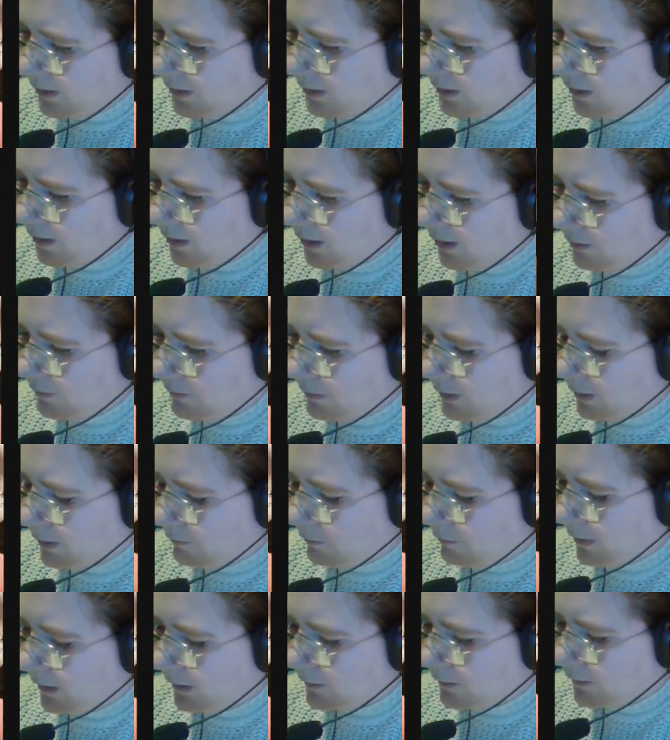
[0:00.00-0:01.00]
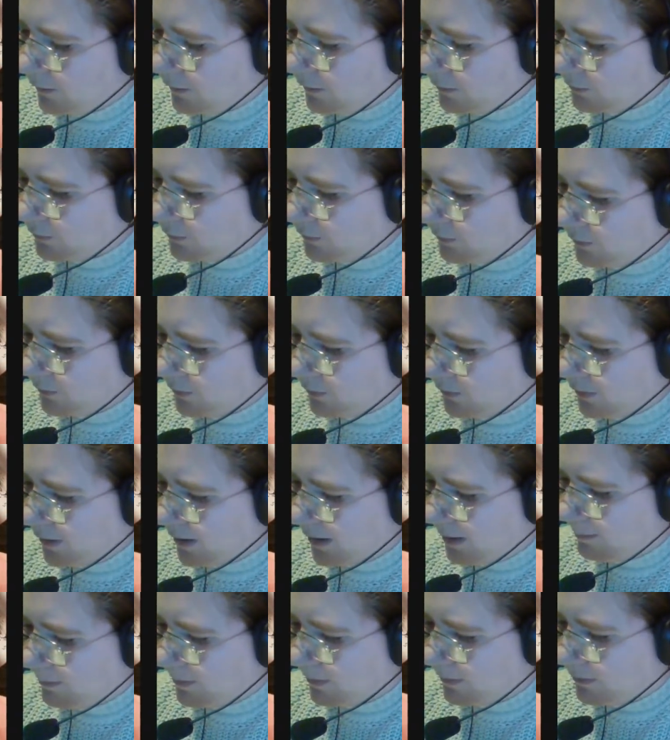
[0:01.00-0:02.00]
Henry Winkler's
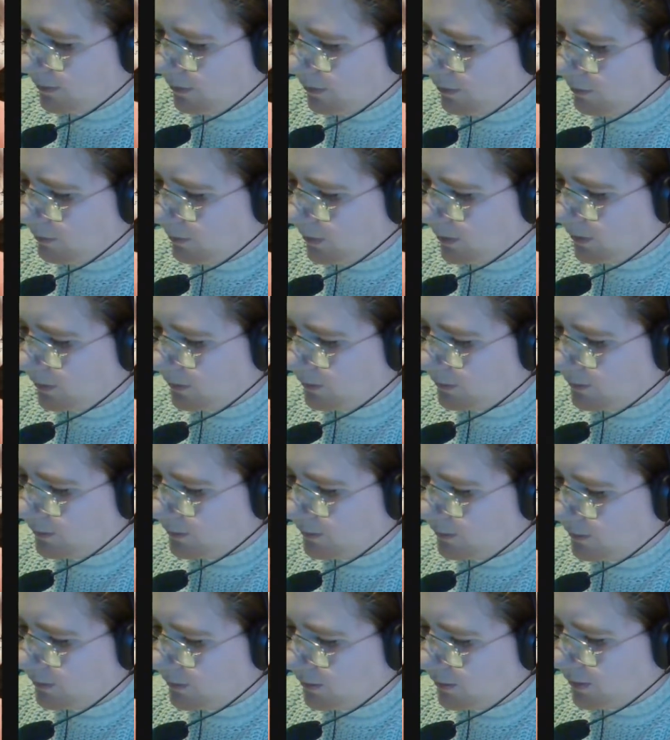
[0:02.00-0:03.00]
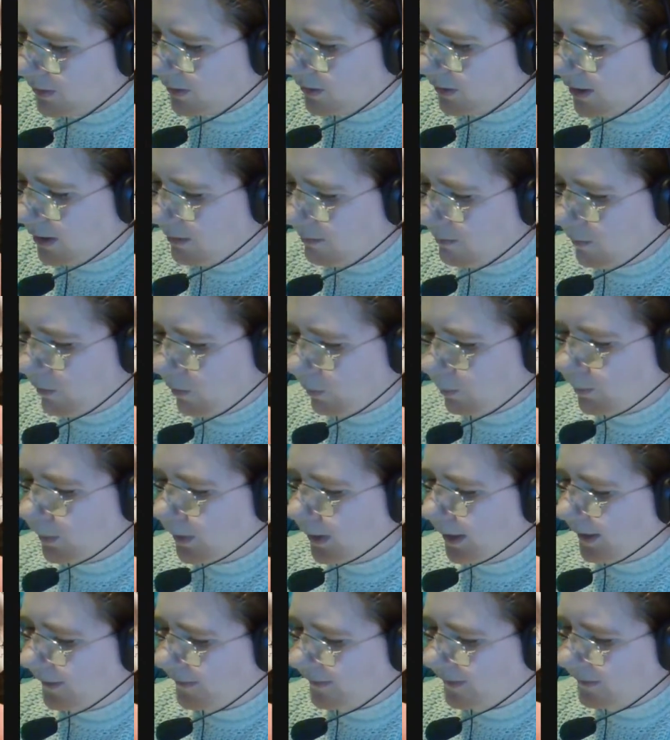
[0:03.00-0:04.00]
episode was a lot more
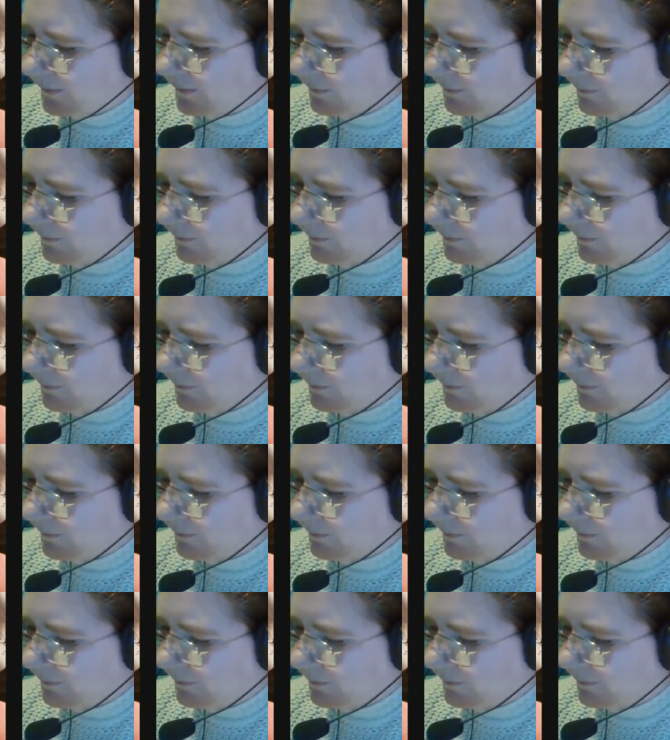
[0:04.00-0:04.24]
pleasant.